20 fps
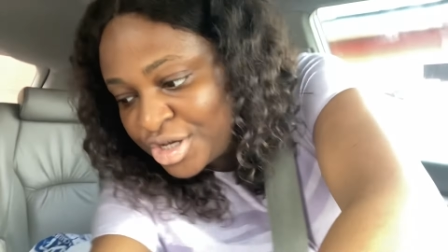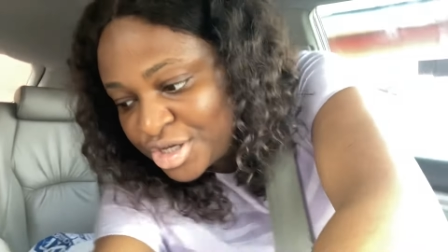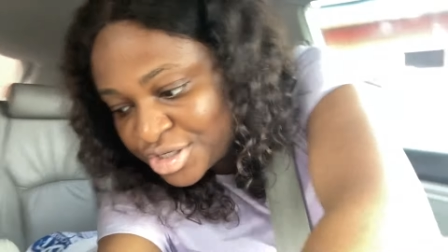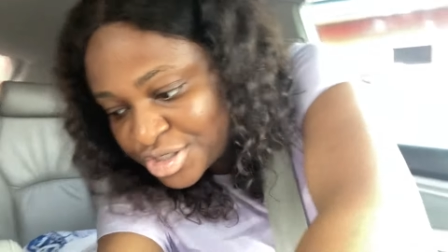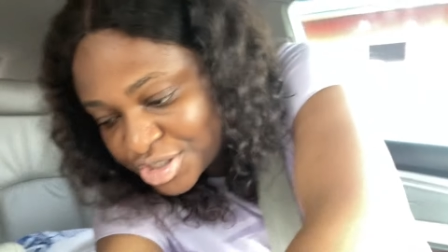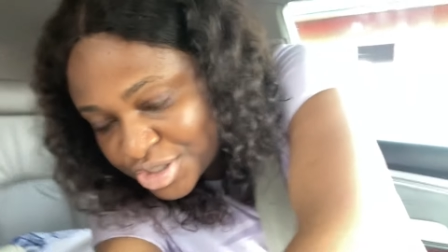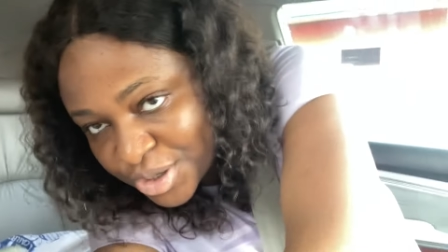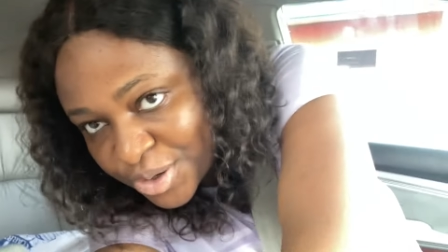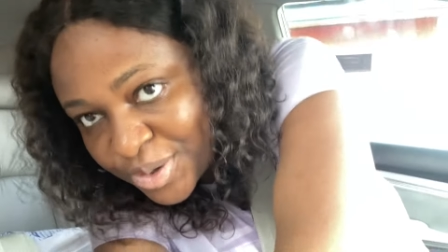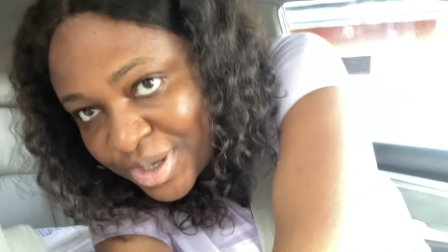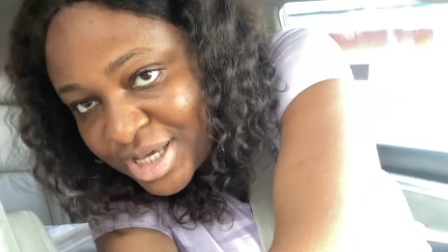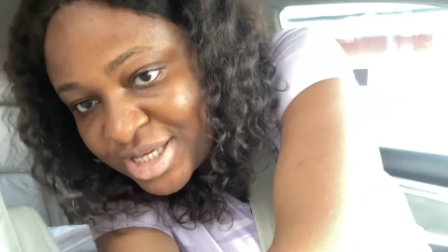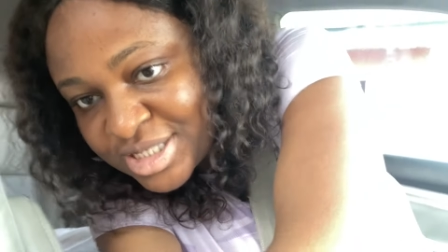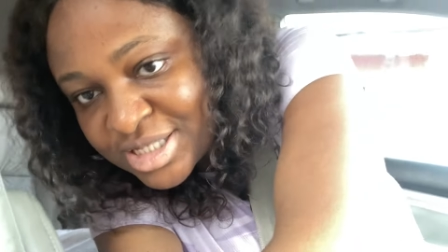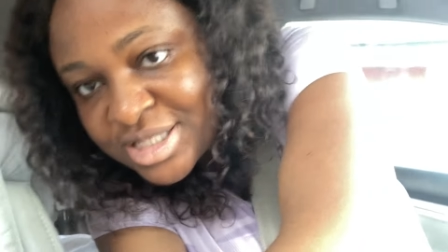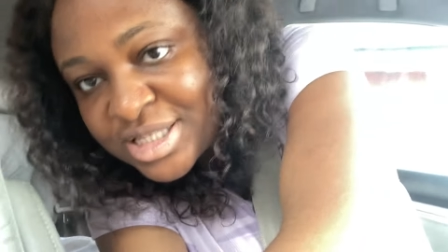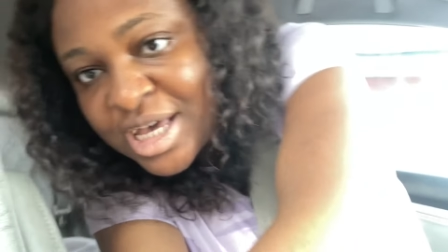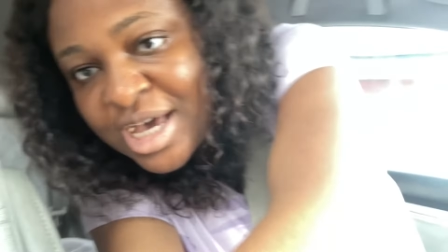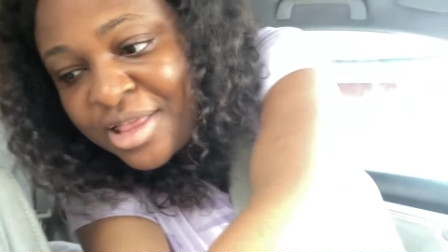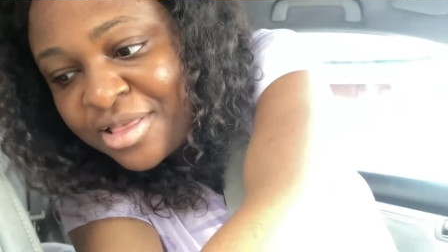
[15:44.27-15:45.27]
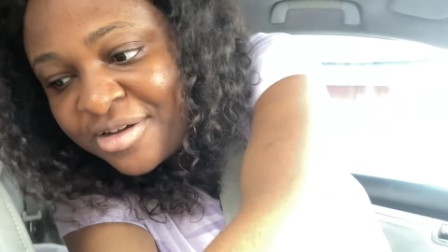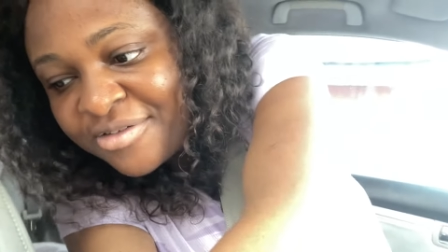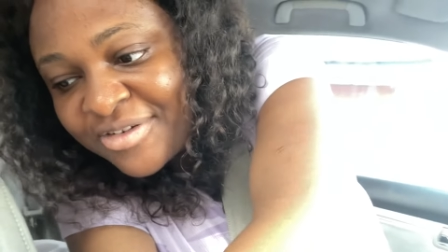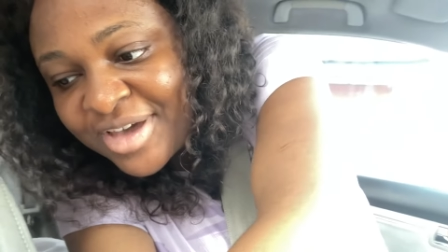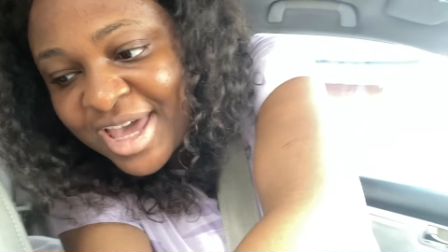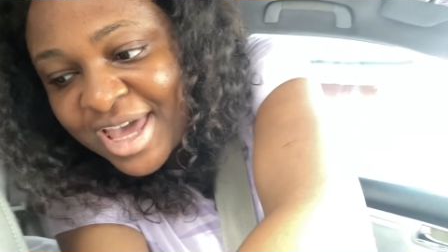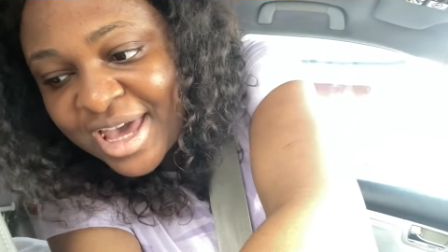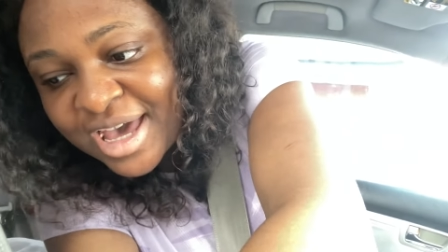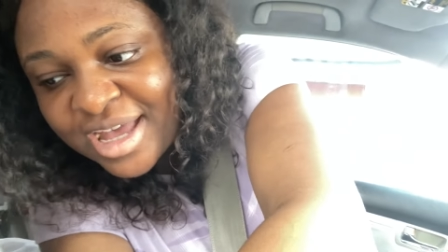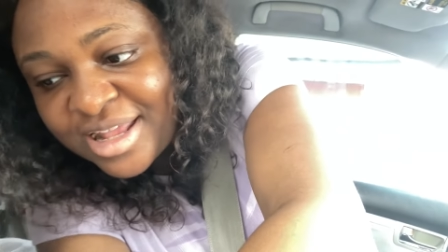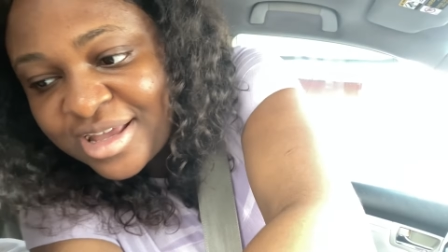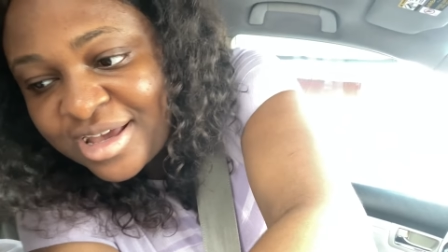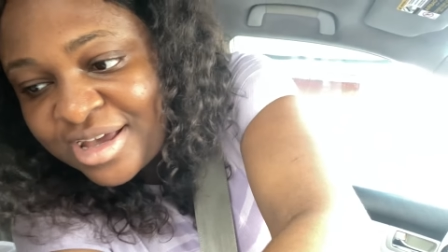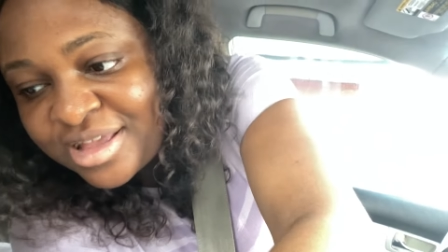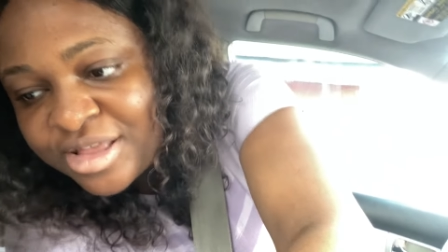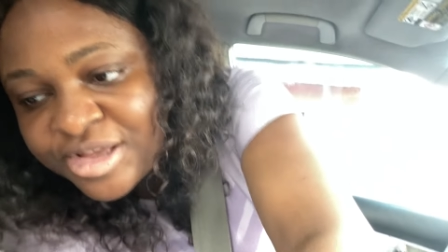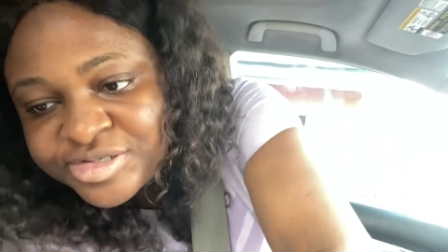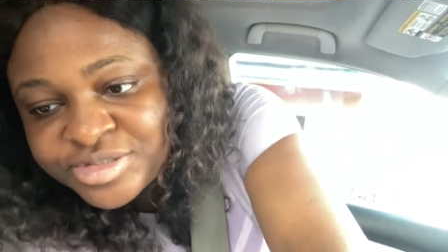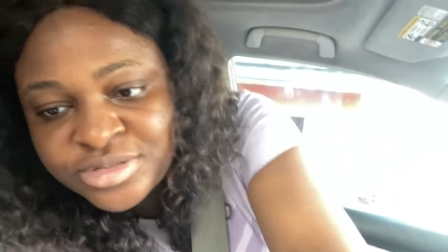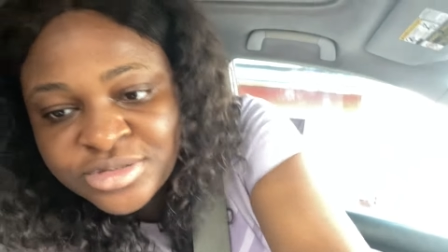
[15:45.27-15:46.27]
So instead of
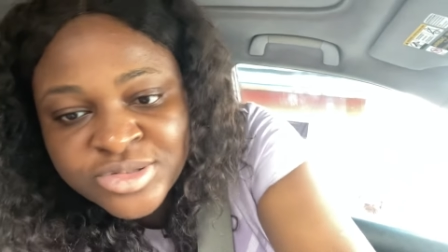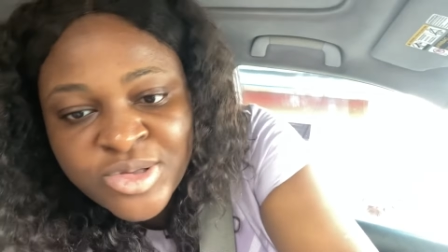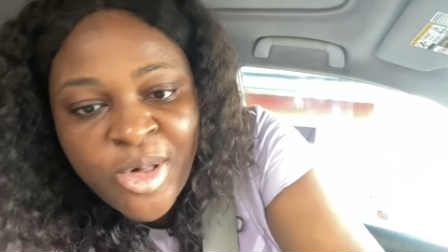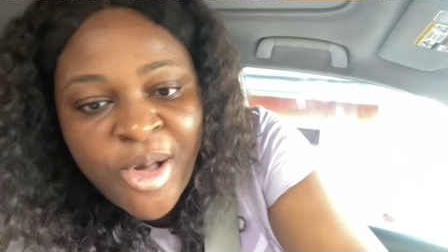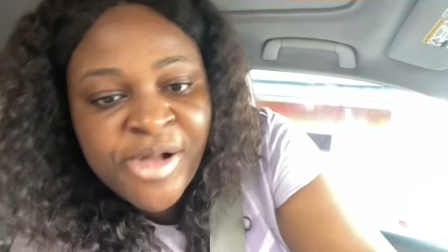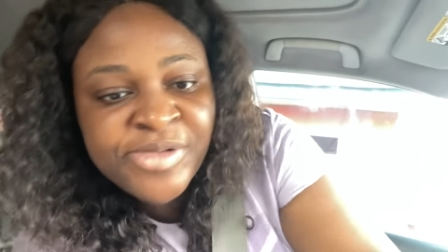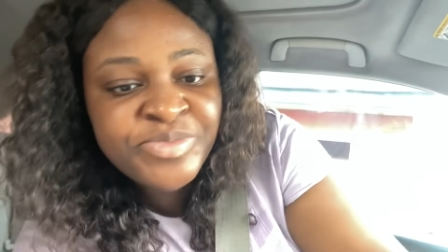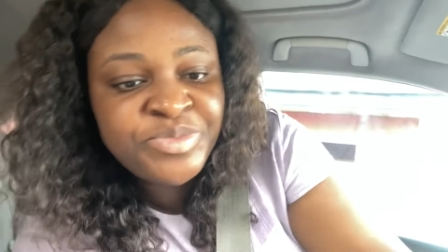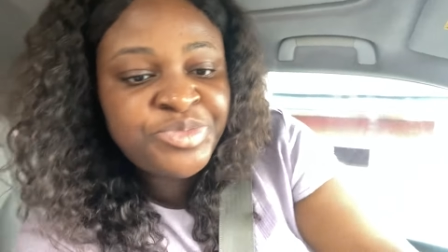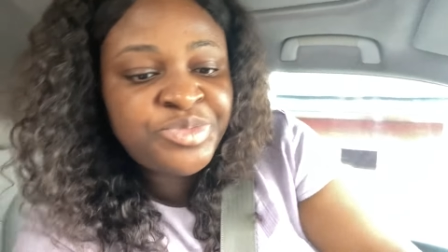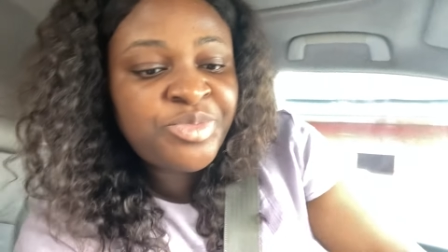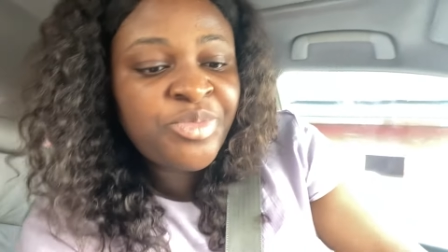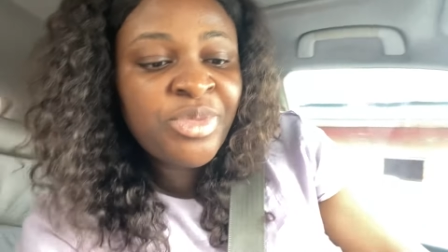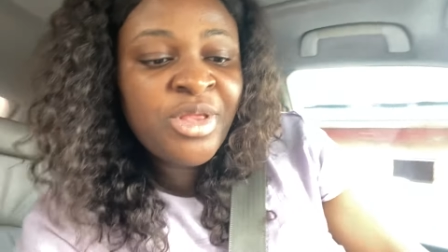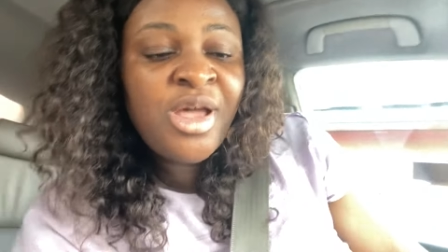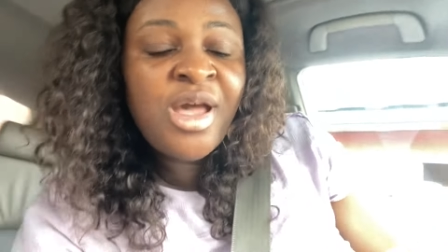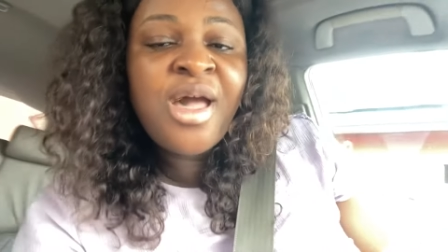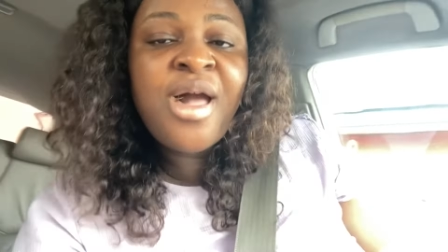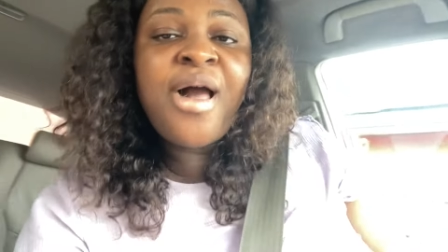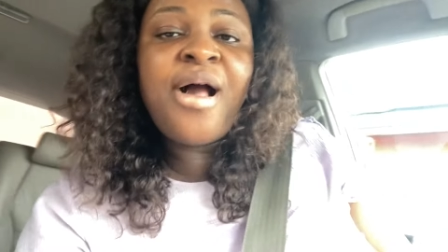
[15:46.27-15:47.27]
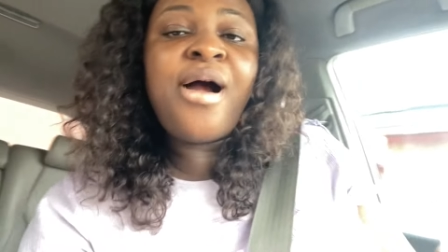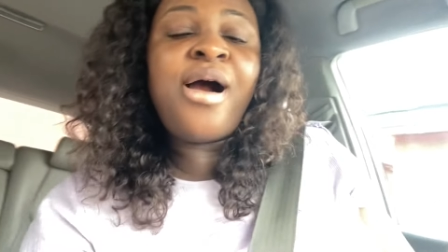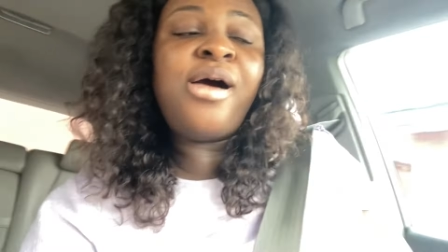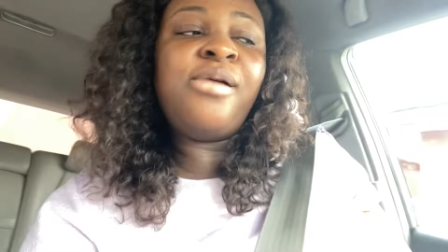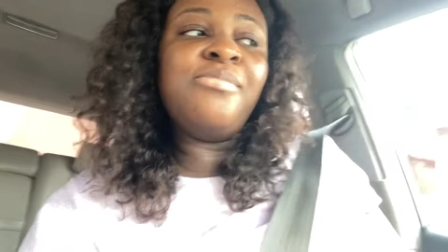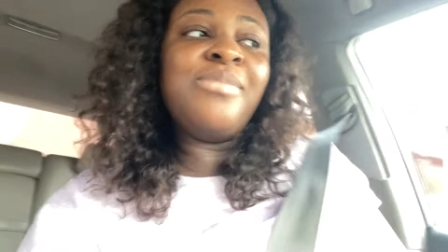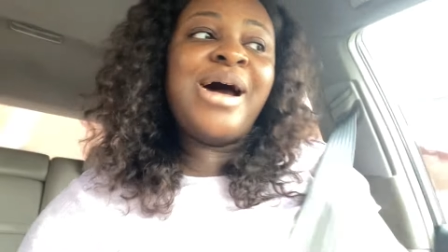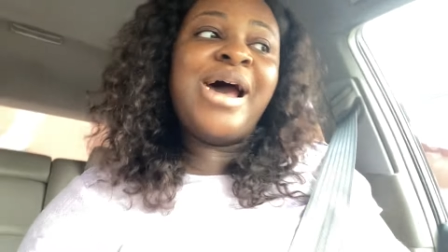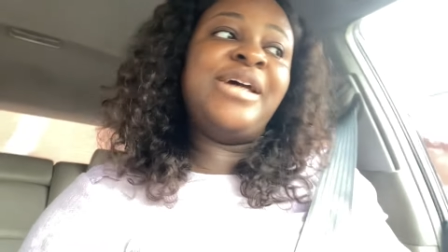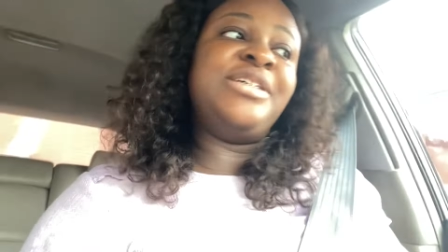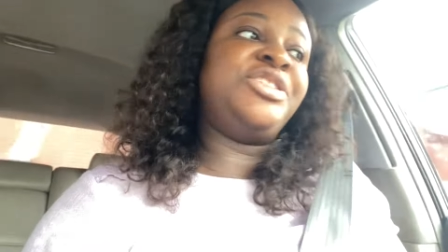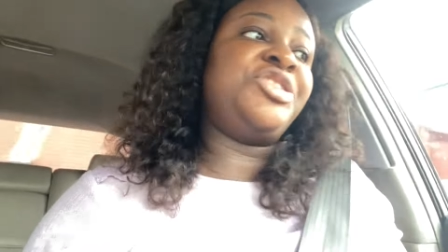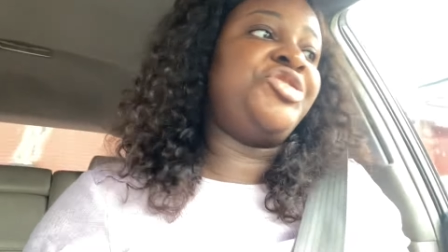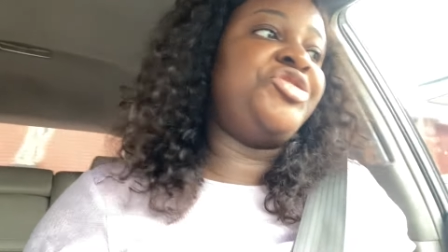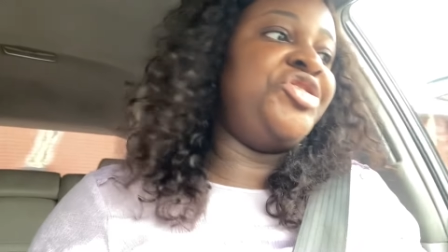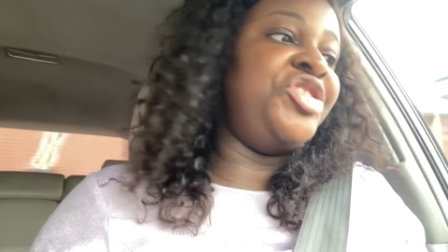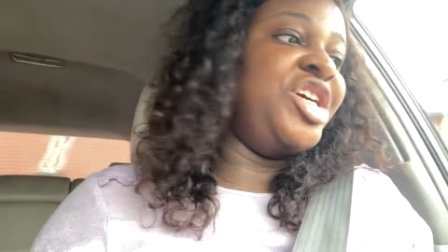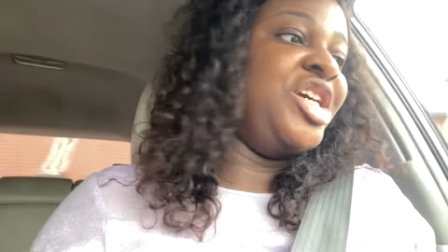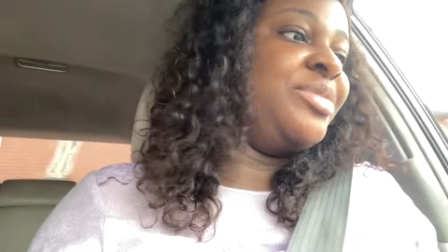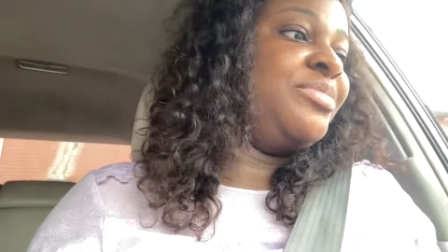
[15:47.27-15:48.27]
getting um, ice
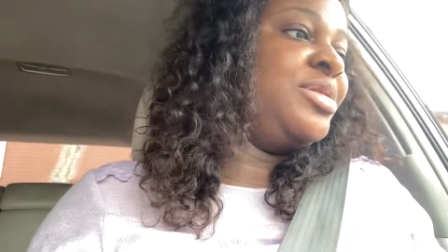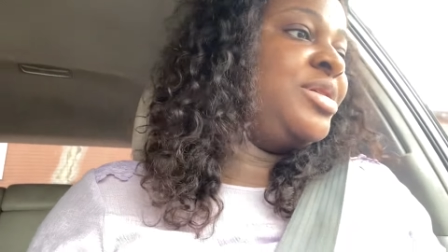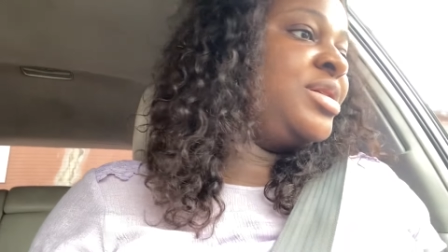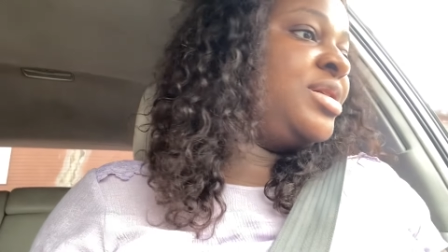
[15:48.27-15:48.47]
cream,